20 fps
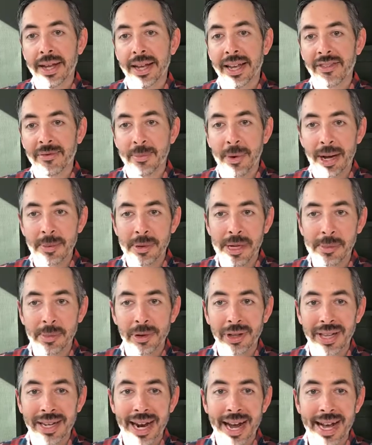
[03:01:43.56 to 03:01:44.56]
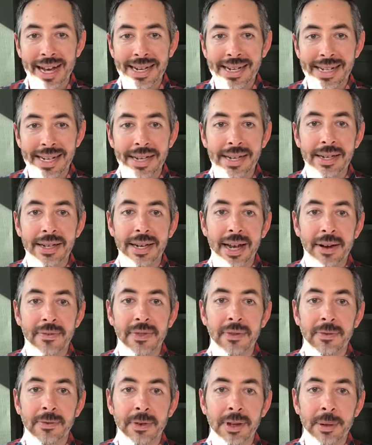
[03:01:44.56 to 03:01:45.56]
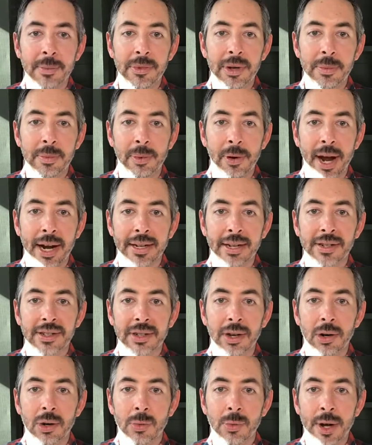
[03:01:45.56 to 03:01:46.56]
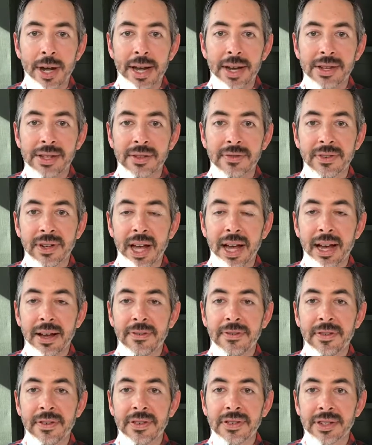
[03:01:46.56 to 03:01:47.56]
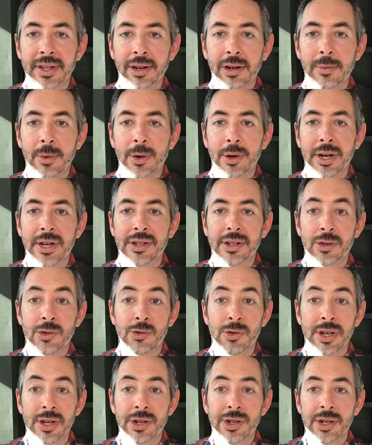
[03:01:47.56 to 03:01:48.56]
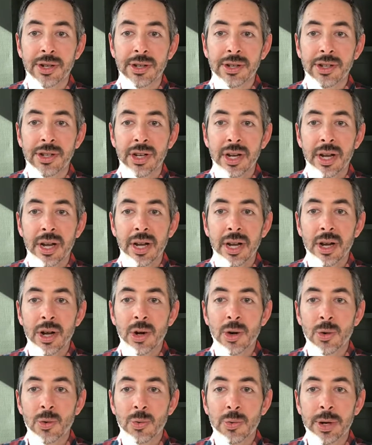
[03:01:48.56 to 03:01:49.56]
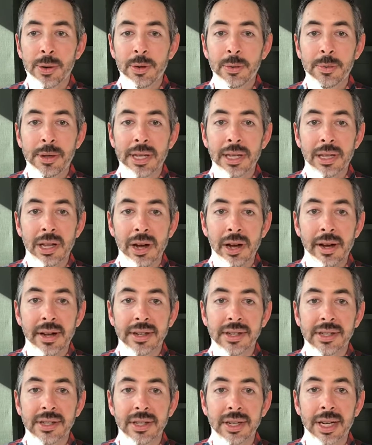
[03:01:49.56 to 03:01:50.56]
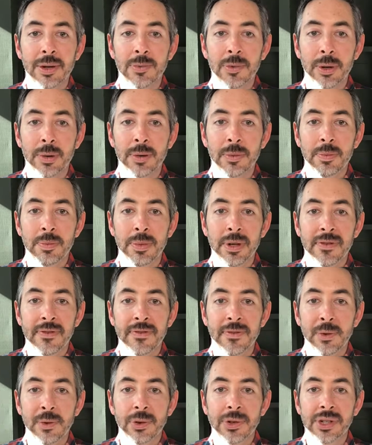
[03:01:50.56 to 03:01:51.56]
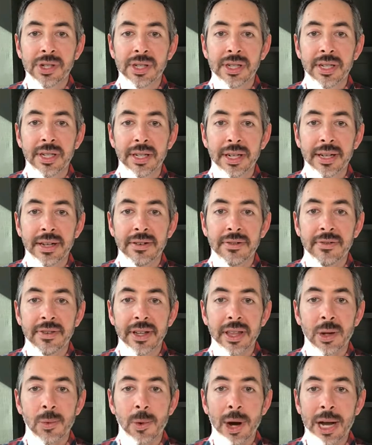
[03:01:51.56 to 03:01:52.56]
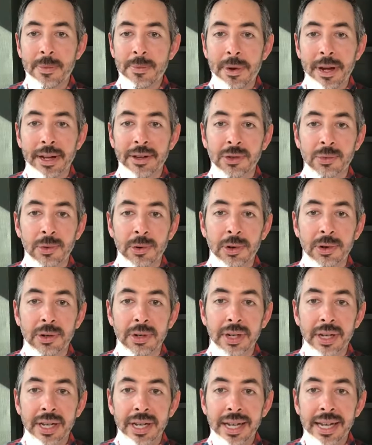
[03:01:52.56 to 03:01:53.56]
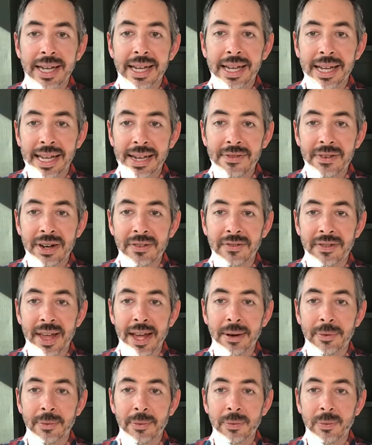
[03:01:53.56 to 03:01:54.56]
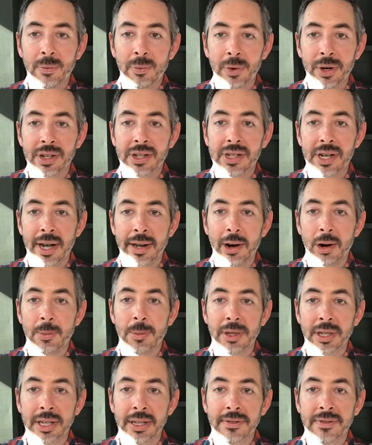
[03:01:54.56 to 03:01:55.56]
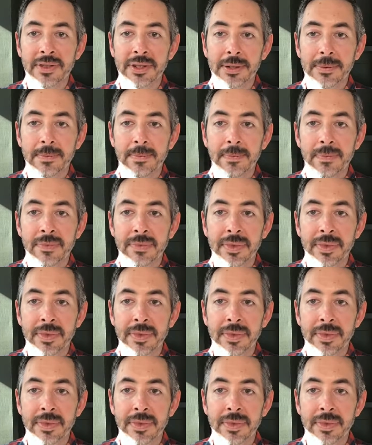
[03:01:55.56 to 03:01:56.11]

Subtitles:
If my people and I didn't have the freedom to practice our ways of life, ceremonies, and traditions, we would be lost and we would be forced to live in the white man's world, even if that was not our beliefs.